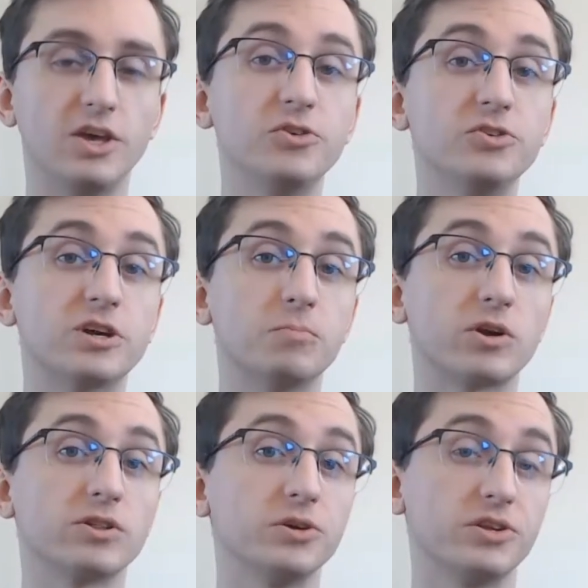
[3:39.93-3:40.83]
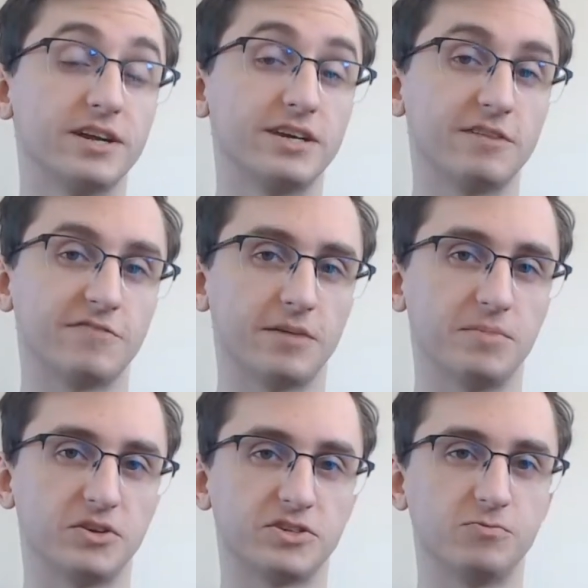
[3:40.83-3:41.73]
Here you can more clearly
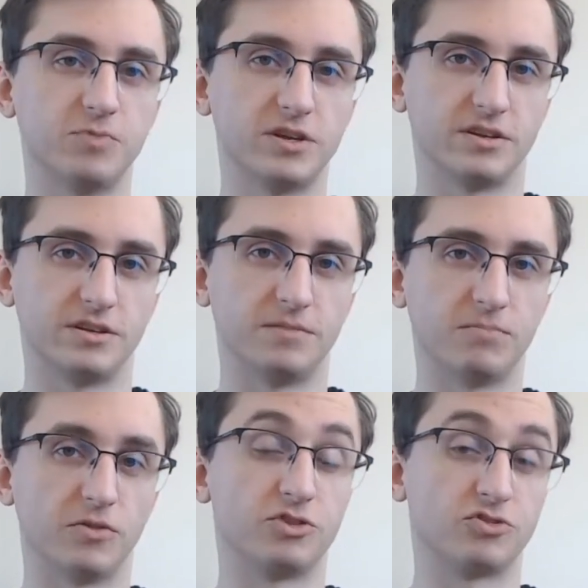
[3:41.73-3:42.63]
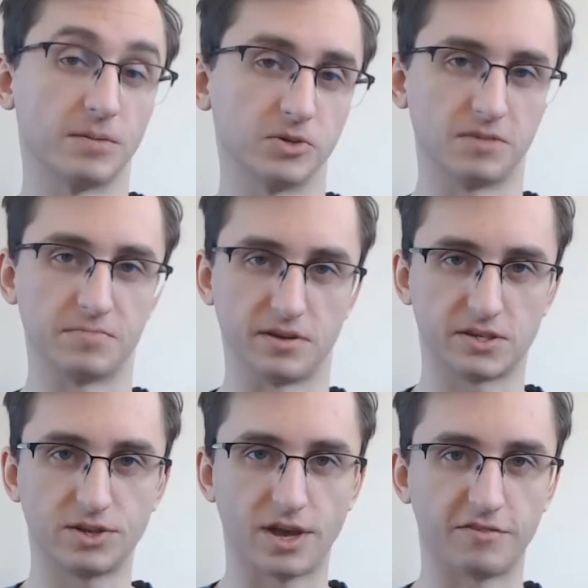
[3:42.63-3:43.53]
identify middle C written in both the treble and the
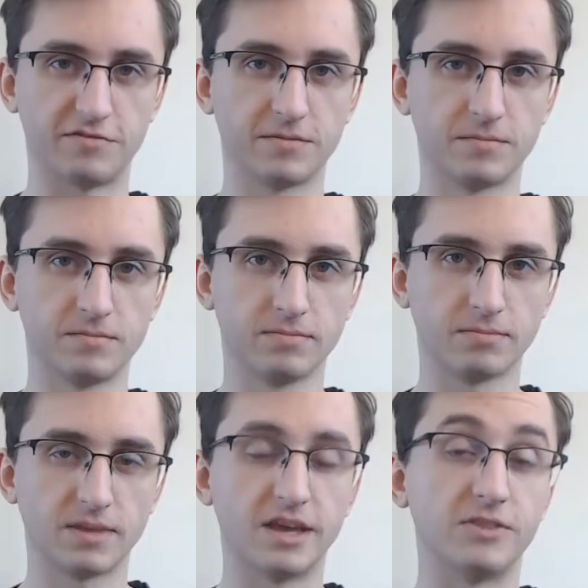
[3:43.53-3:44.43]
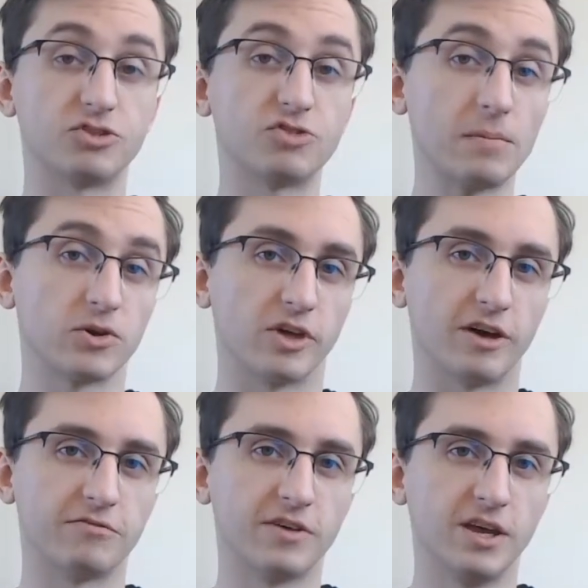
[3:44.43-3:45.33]
bass clef. In the treble
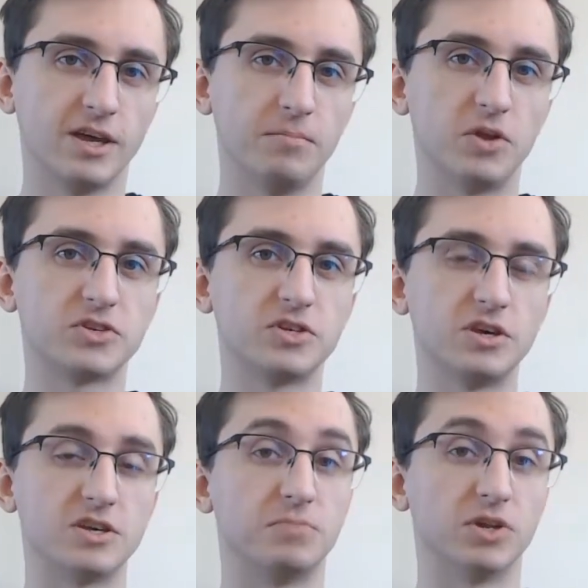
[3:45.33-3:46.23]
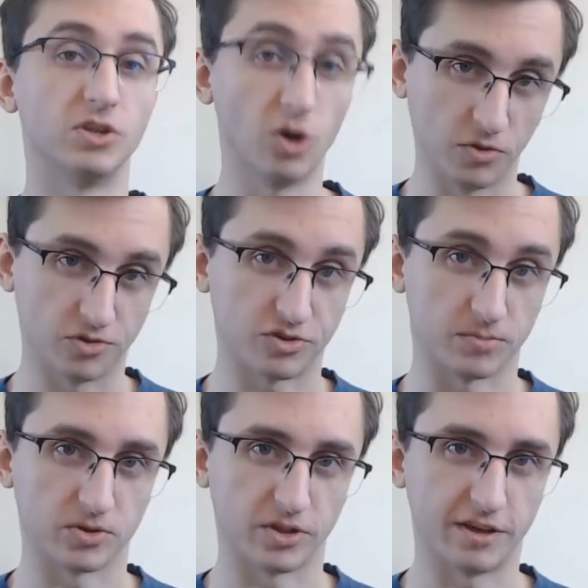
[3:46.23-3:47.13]
clef, middle C is below the
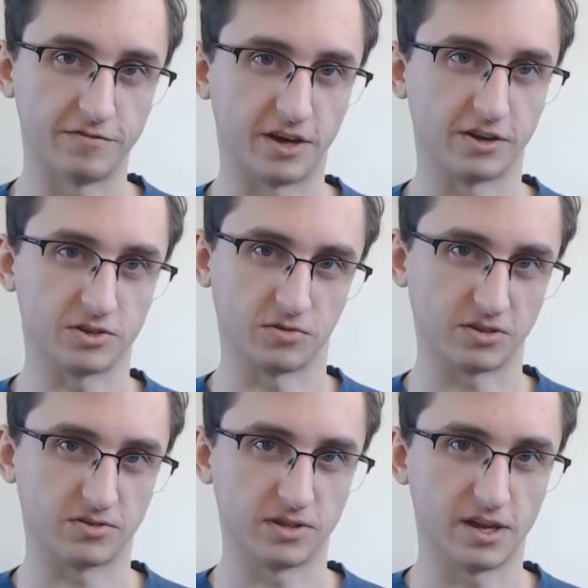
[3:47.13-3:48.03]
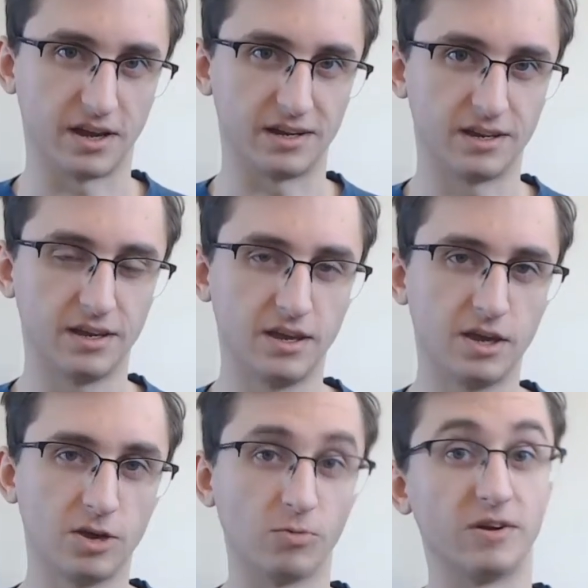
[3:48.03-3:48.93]
treble clef on its own extra line,
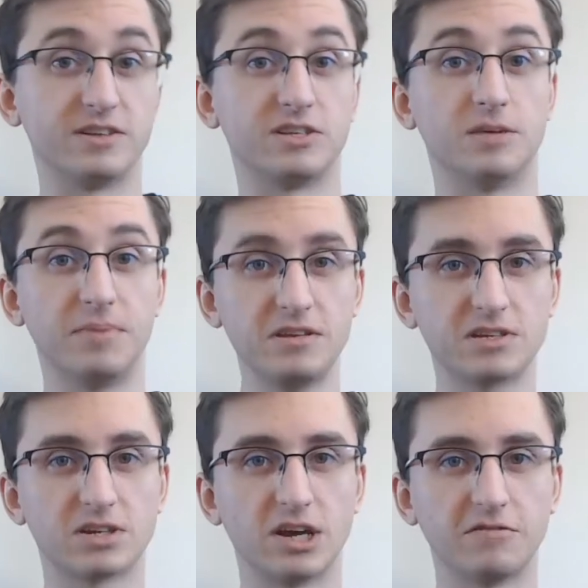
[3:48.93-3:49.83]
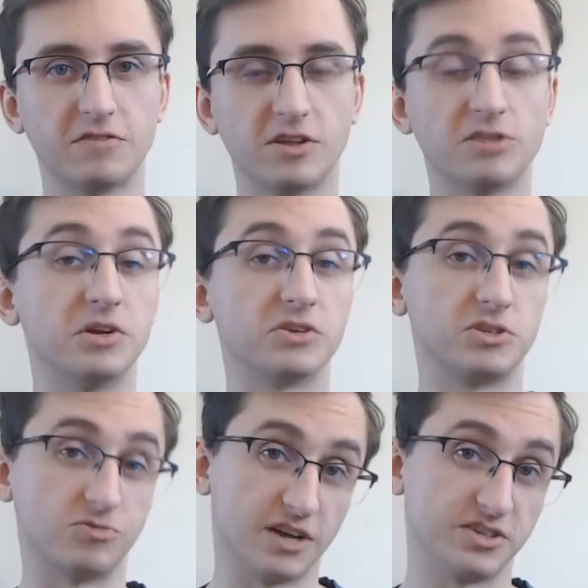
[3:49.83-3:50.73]
whereas in the bass clef, the middle
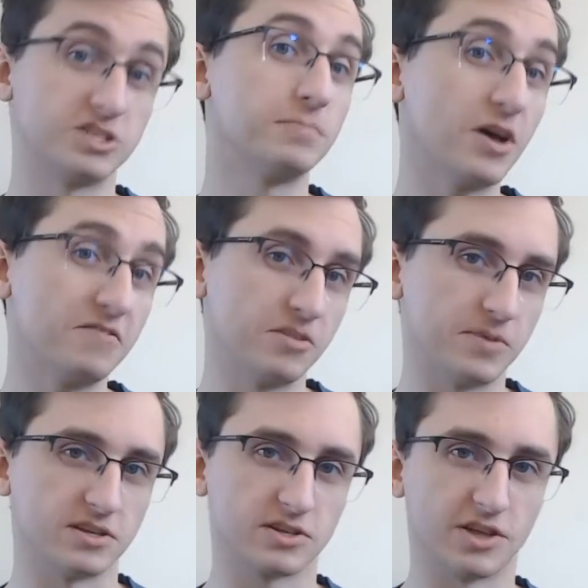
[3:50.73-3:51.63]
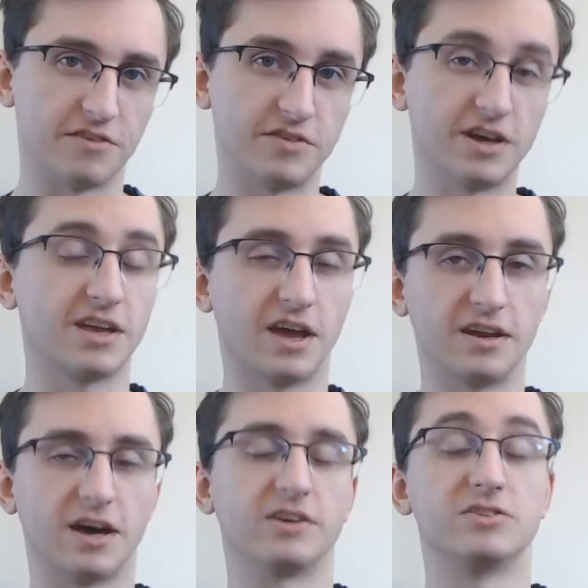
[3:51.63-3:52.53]
C rises above the bass clef,
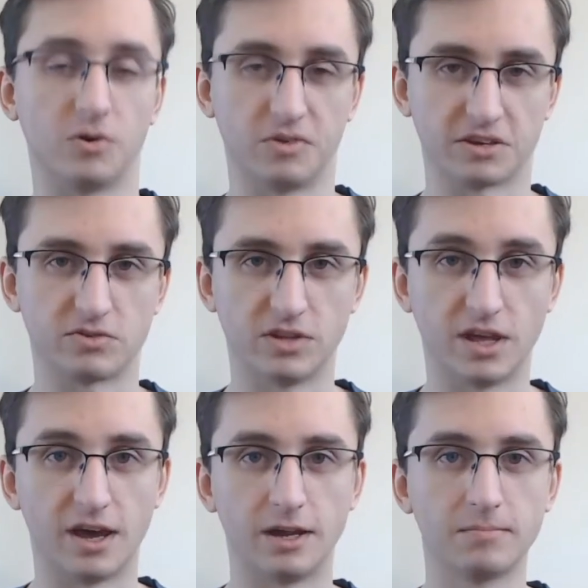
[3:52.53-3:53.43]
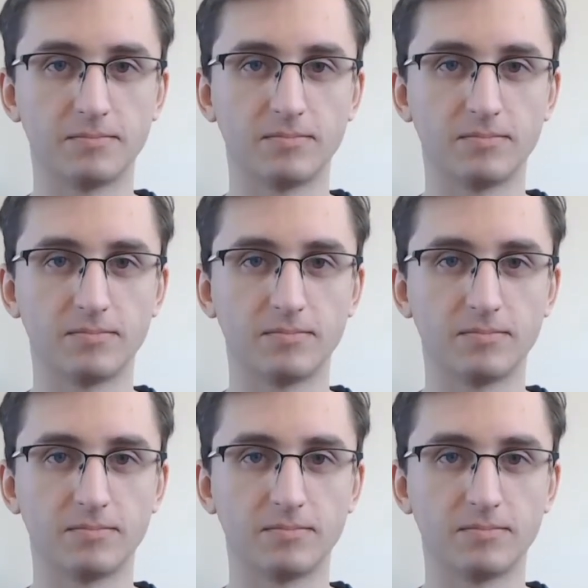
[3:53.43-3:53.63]
again on its own extra line.